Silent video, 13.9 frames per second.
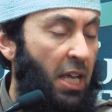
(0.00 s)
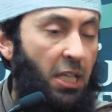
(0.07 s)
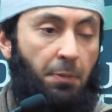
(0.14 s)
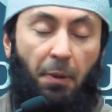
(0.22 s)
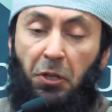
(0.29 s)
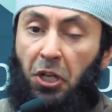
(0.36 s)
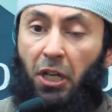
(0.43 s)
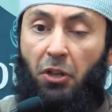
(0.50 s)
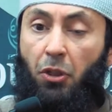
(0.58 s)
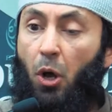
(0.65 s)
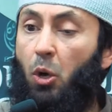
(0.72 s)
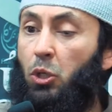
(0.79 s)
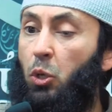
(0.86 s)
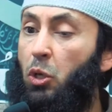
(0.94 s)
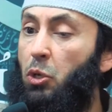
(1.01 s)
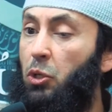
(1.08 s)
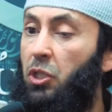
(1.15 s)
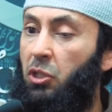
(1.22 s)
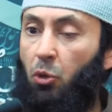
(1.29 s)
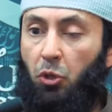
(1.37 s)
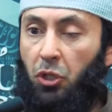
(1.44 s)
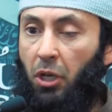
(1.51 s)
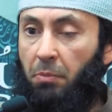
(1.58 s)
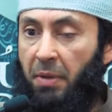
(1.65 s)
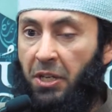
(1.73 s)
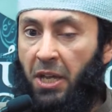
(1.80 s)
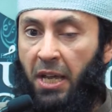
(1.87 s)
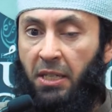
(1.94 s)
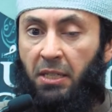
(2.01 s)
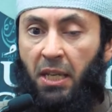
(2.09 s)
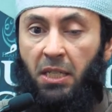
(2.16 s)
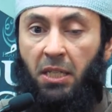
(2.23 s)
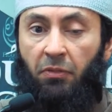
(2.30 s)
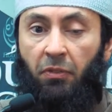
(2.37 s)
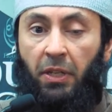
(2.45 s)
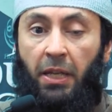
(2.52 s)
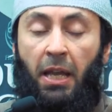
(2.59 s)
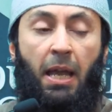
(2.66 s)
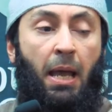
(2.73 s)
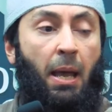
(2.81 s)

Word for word: especially those who use social media extensively.